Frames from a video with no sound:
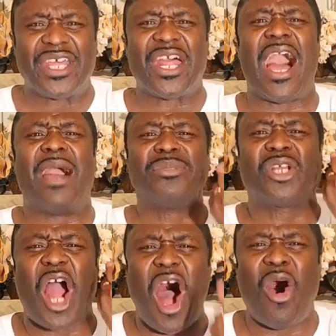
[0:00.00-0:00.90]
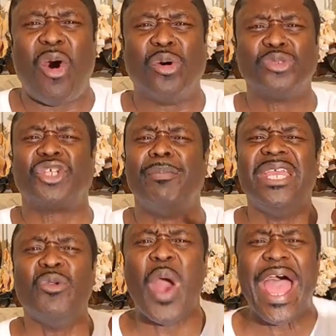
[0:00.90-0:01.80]
that I am called to
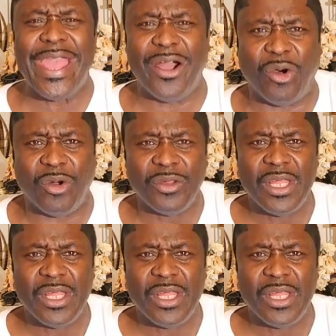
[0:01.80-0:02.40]
be well,